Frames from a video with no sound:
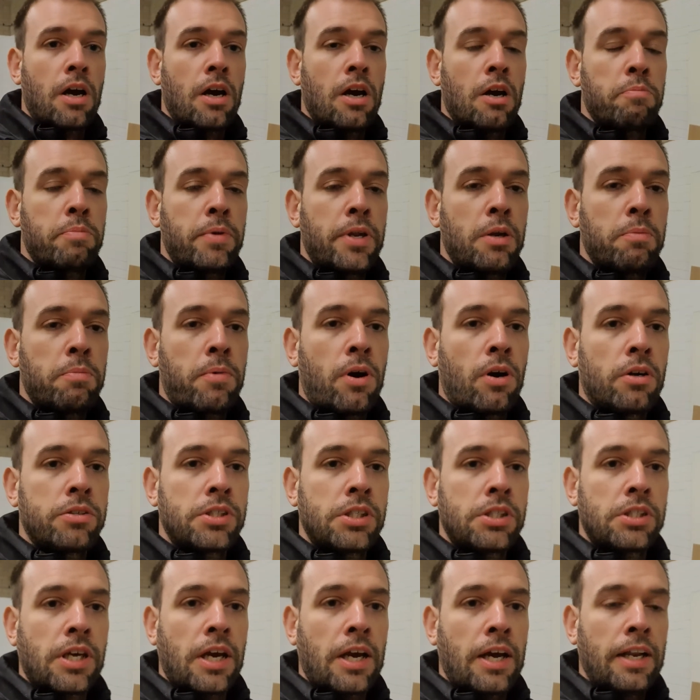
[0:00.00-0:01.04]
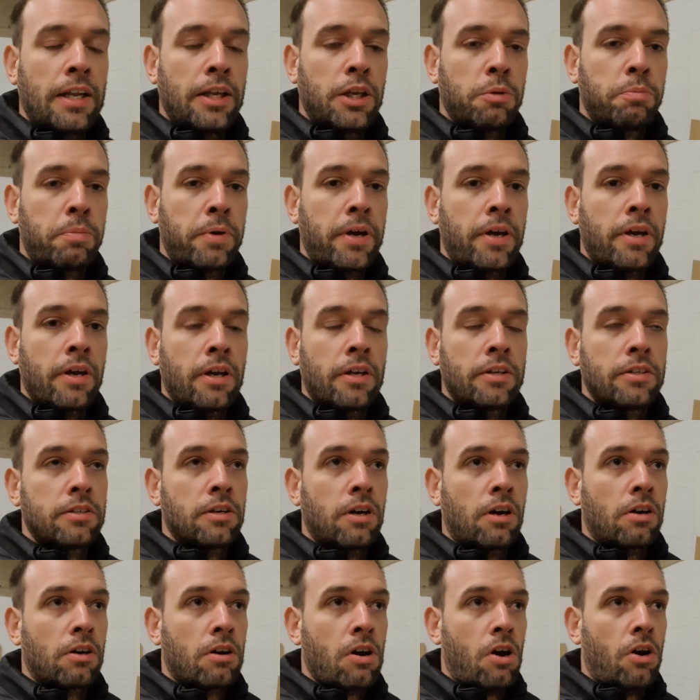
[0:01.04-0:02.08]
minimises that a little bit, and
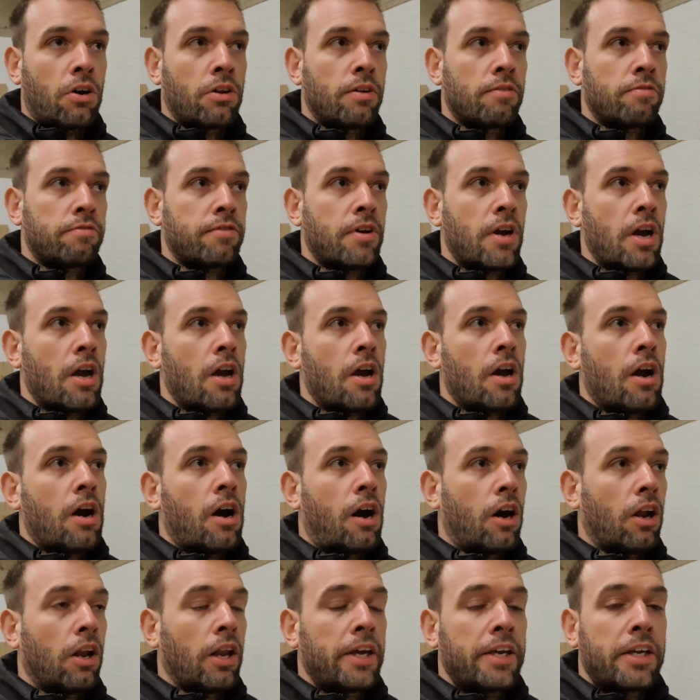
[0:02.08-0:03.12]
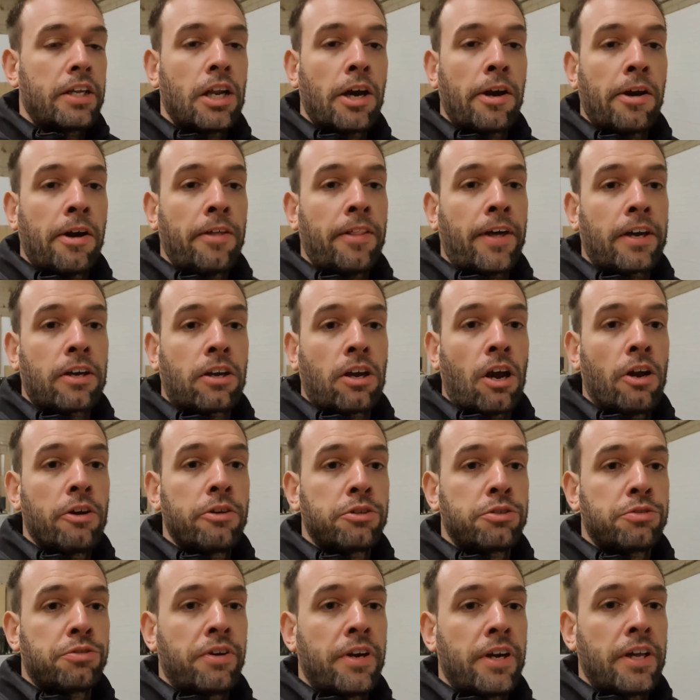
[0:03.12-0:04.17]
I'll let you know how that
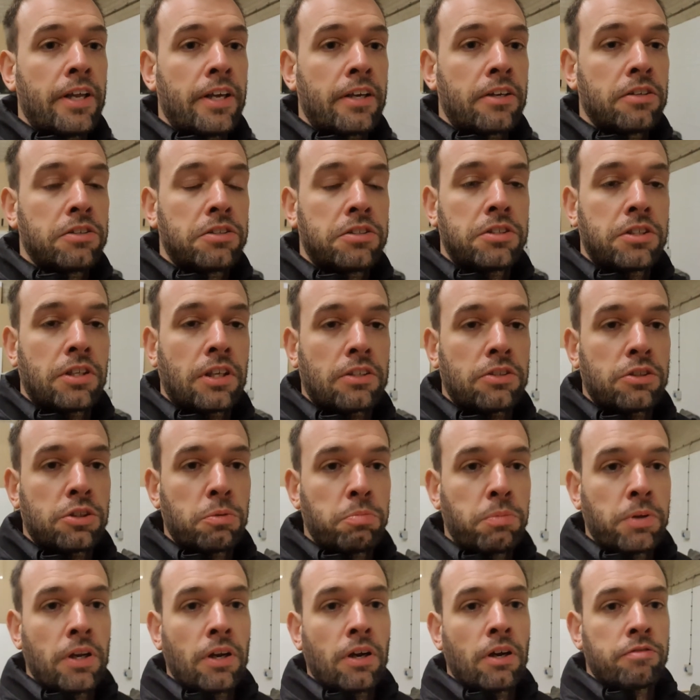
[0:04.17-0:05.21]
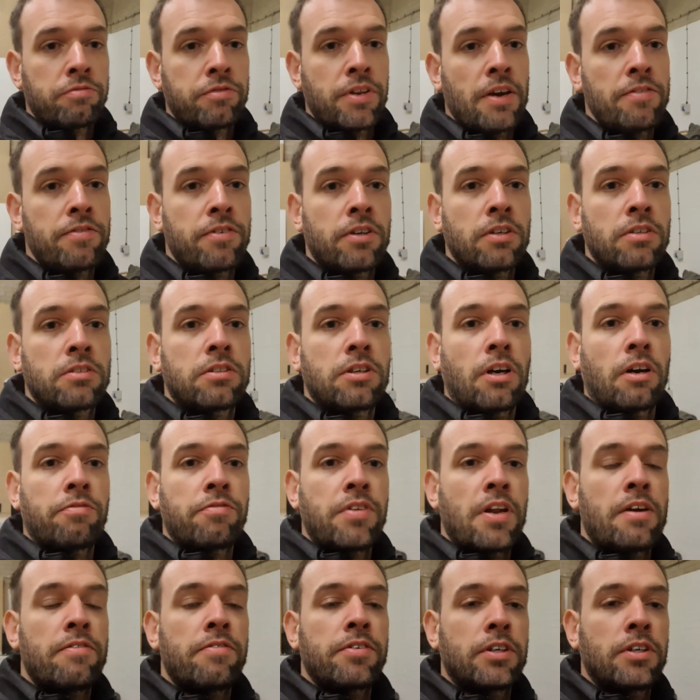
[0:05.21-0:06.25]
goes really, because that's something I've
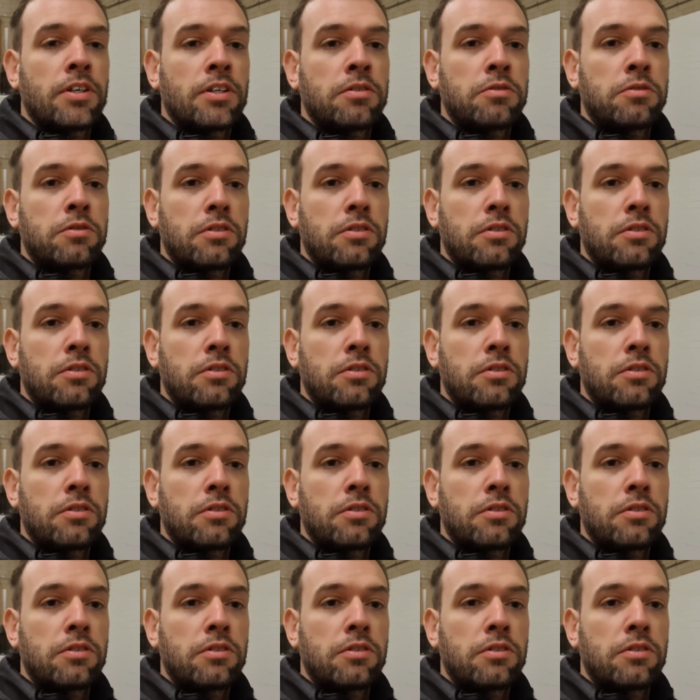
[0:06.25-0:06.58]
never